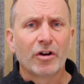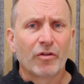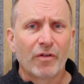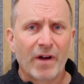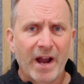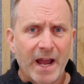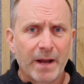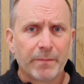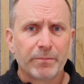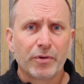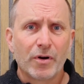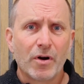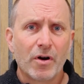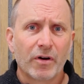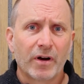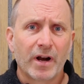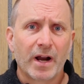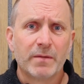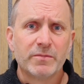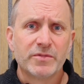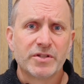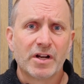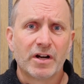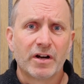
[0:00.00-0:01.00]
grant
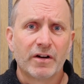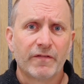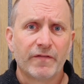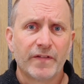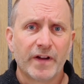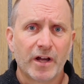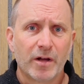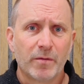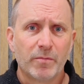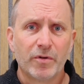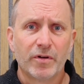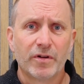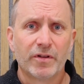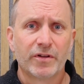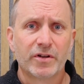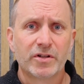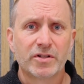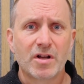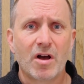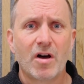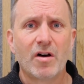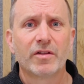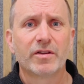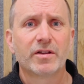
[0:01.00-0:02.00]
programs that are available, and
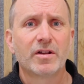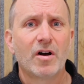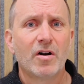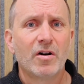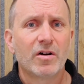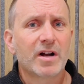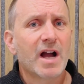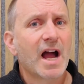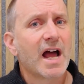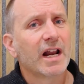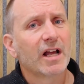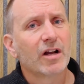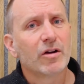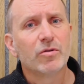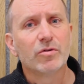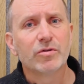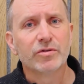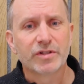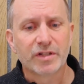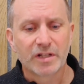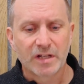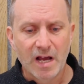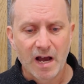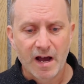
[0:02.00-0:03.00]
there's all kind of
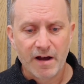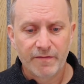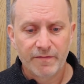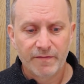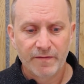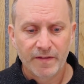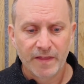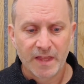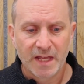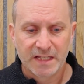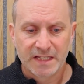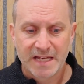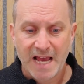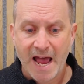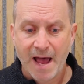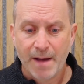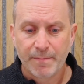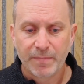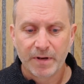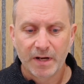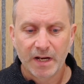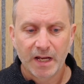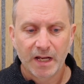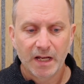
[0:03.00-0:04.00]
cool stuff that's
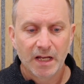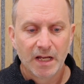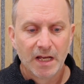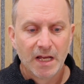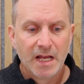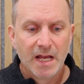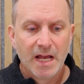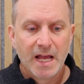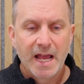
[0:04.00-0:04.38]
happening.